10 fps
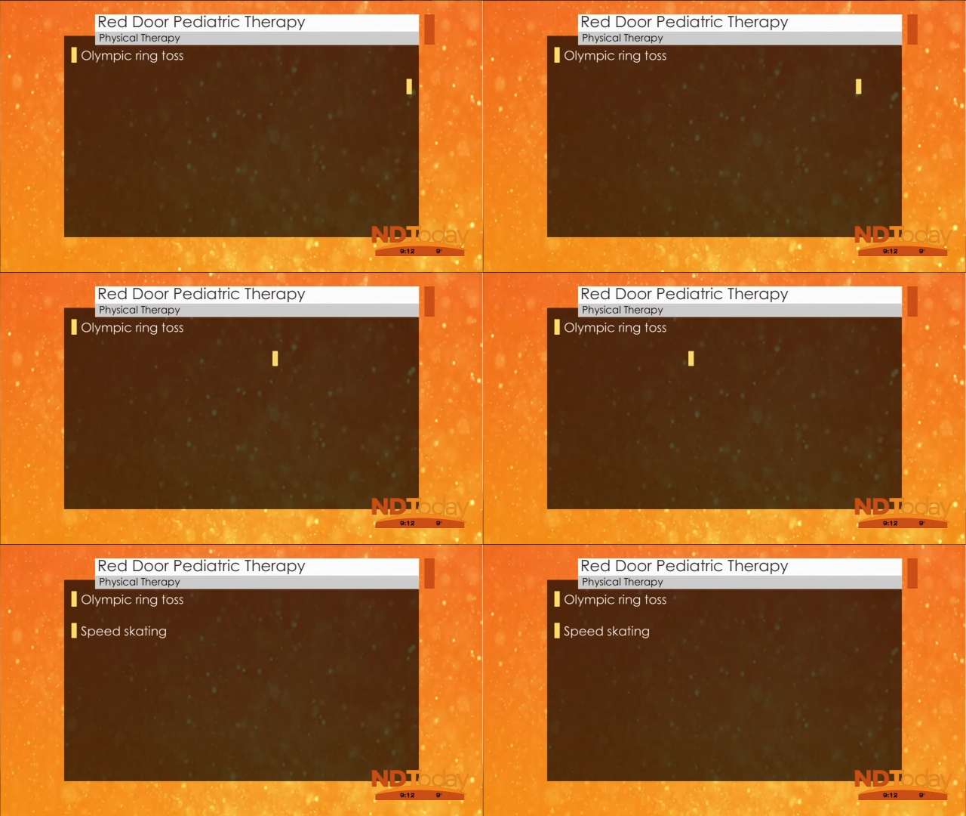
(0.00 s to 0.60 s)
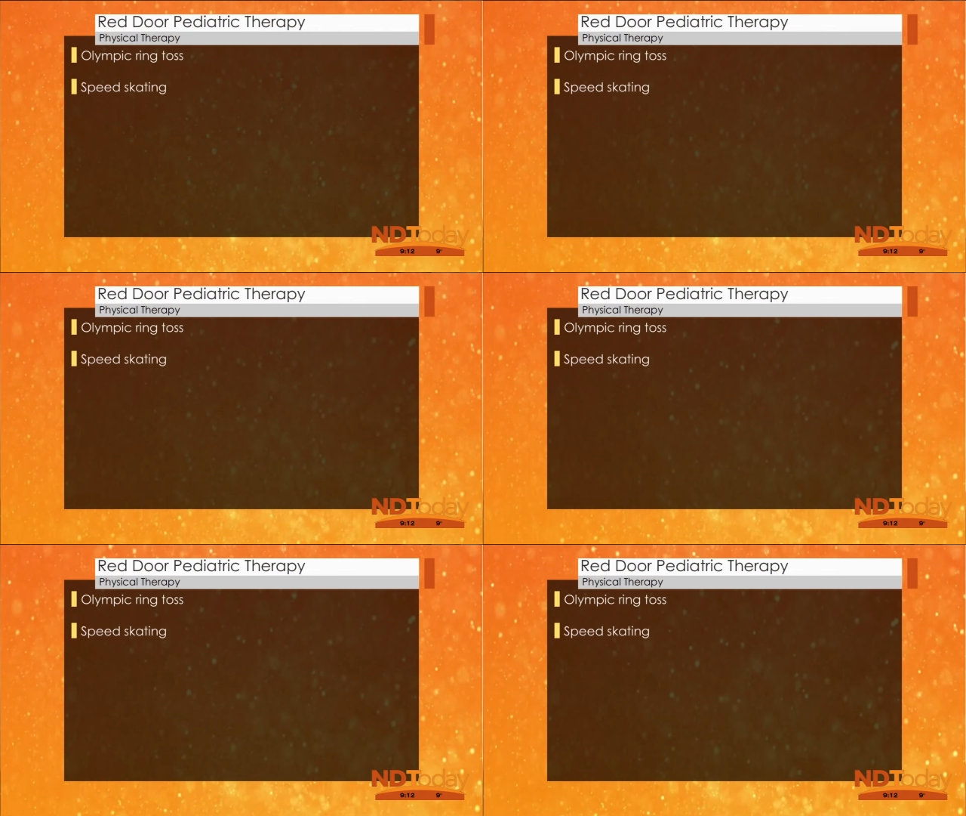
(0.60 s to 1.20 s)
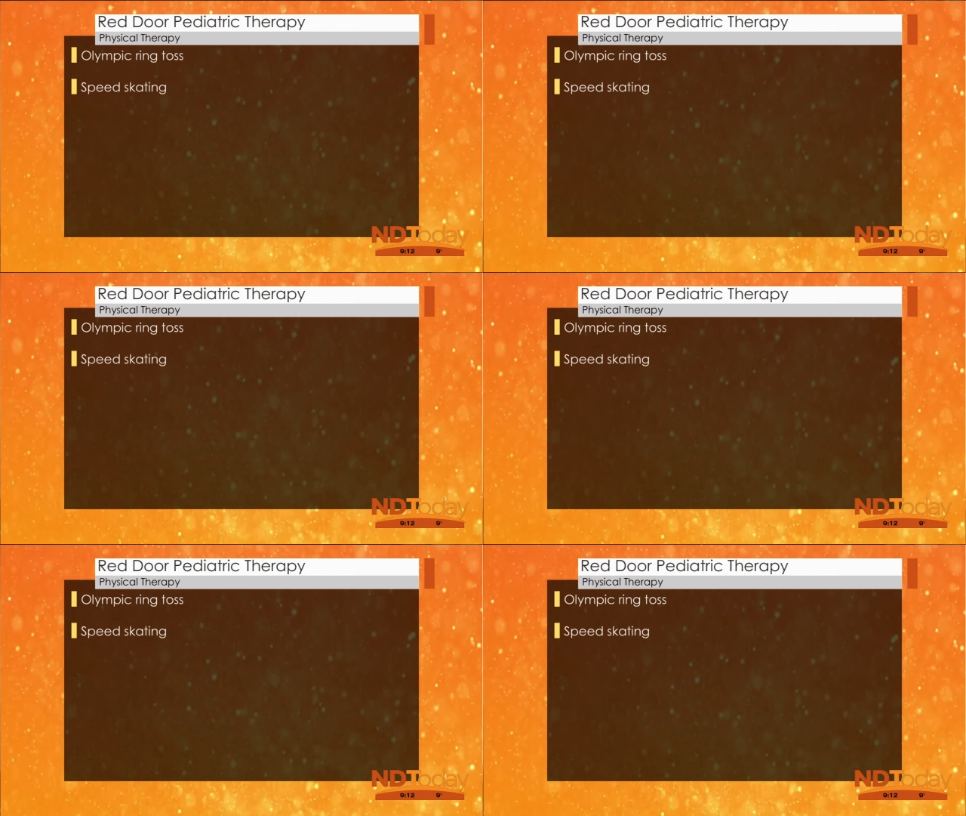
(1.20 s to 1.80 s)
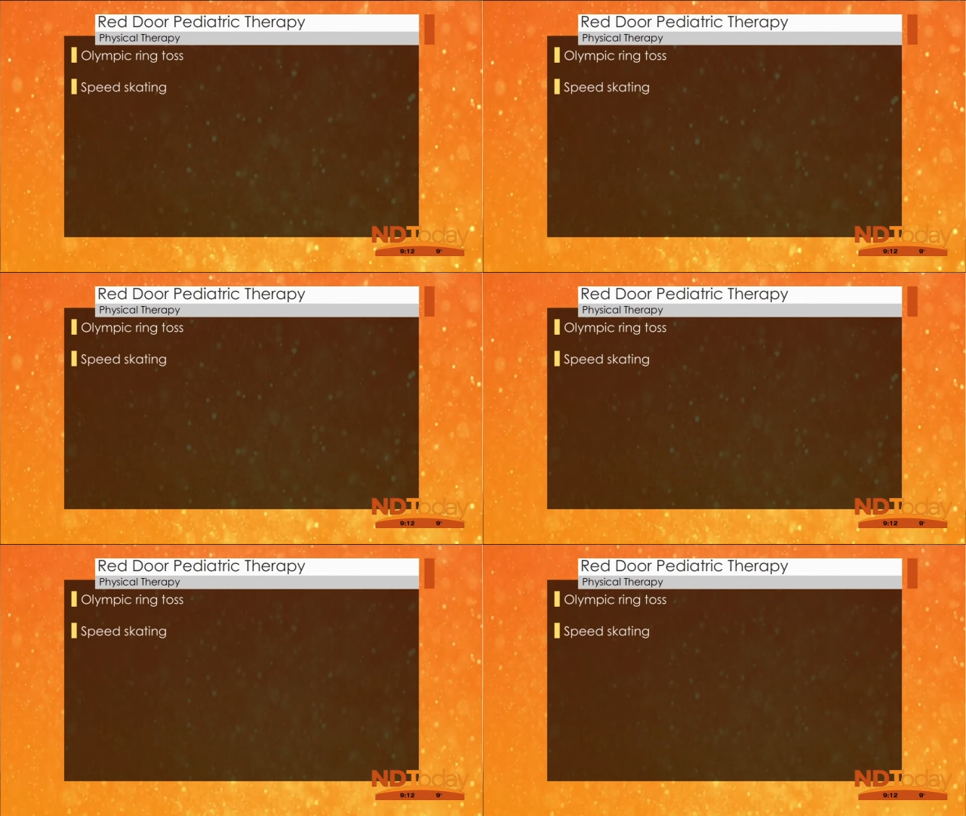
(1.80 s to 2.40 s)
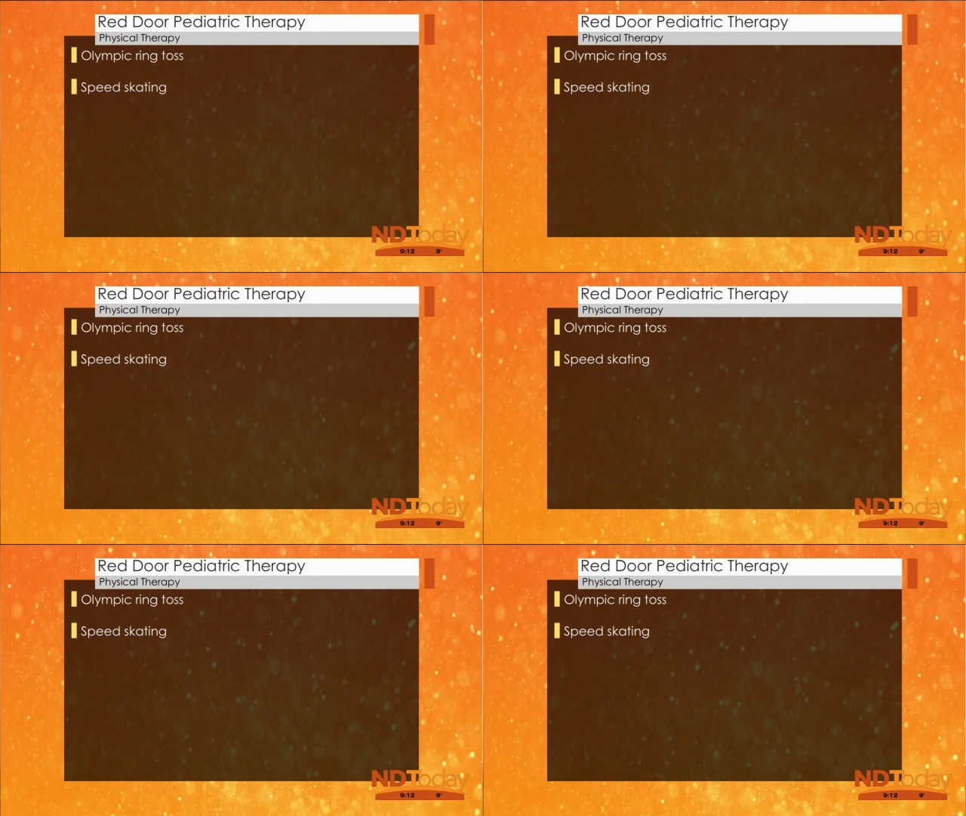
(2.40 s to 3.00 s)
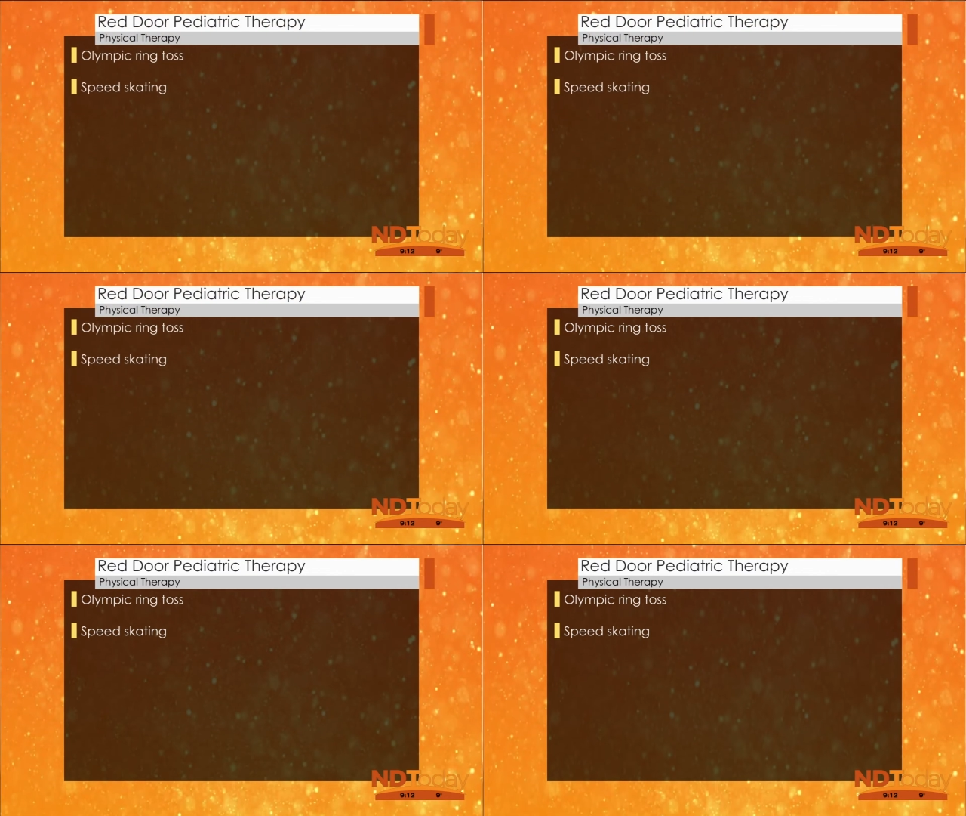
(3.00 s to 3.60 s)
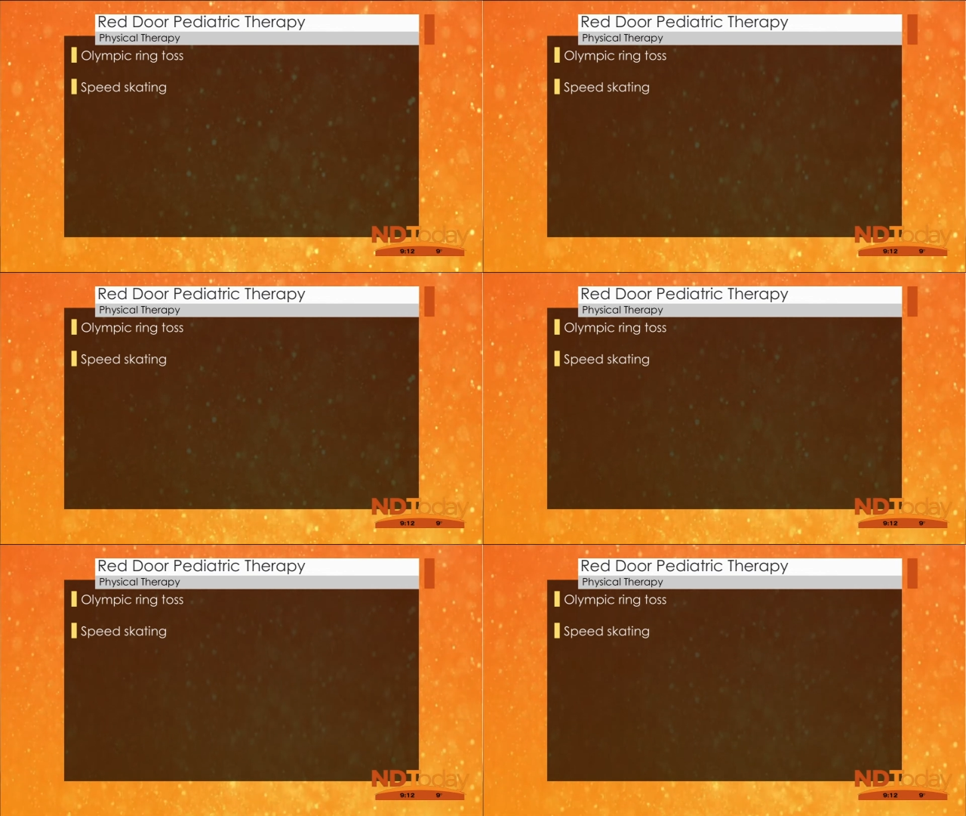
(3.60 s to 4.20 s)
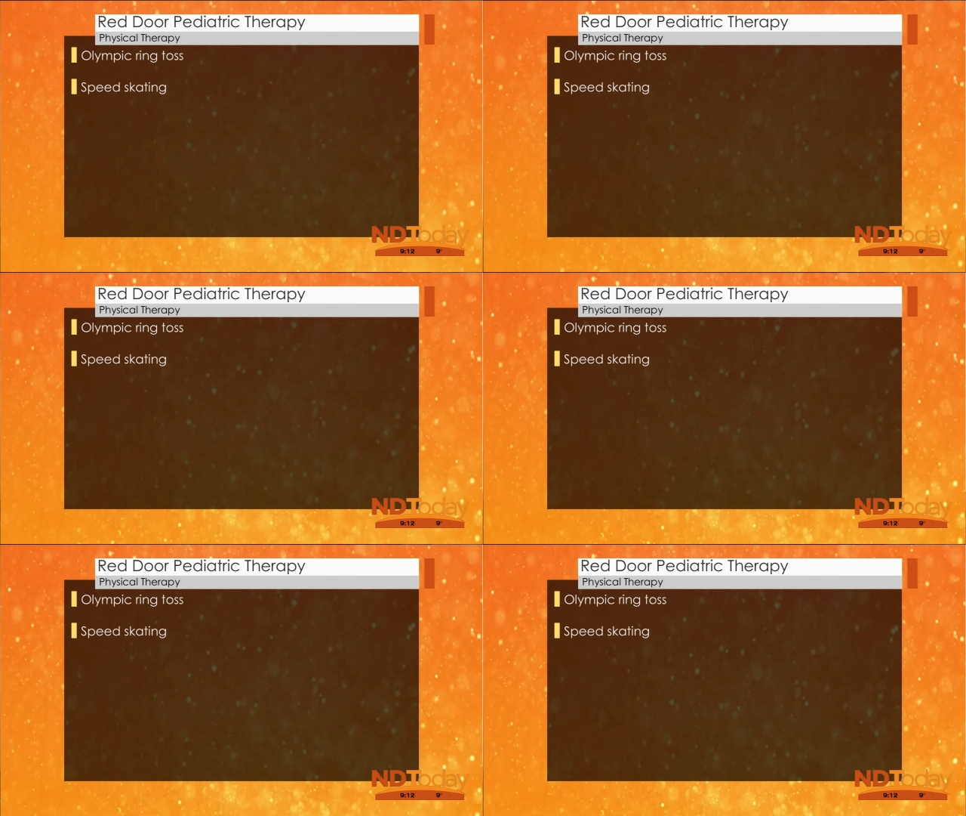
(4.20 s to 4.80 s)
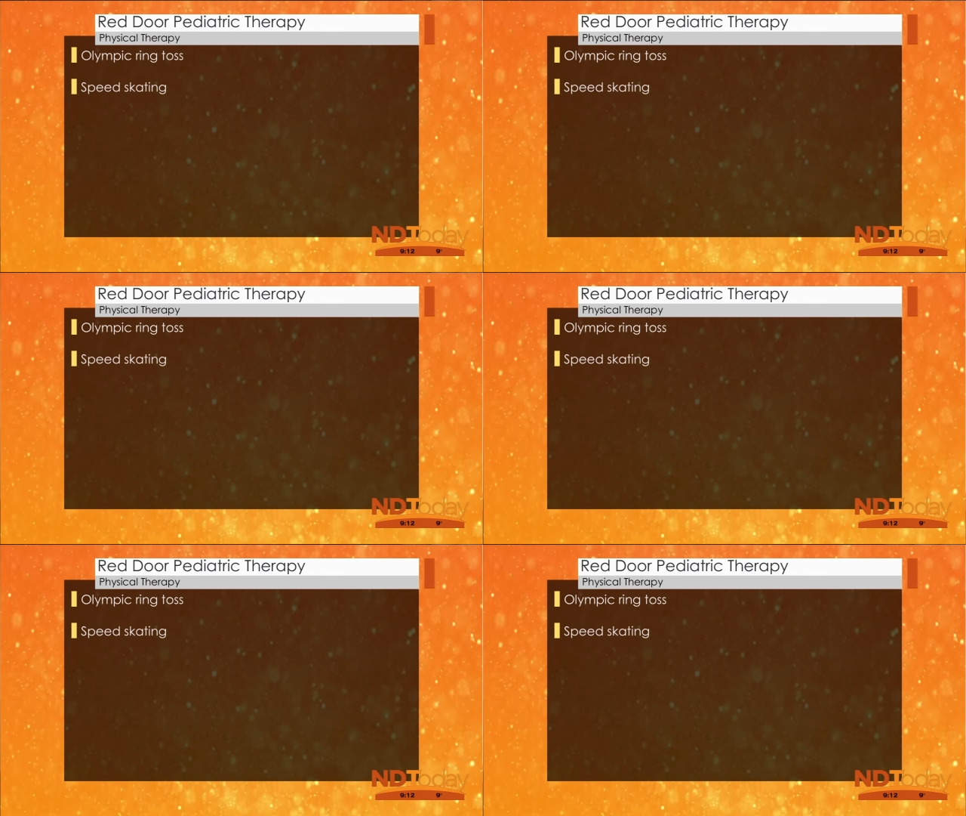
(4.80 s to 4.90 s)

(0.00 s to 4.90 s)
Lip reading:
No face is visible, so there are no lips to read.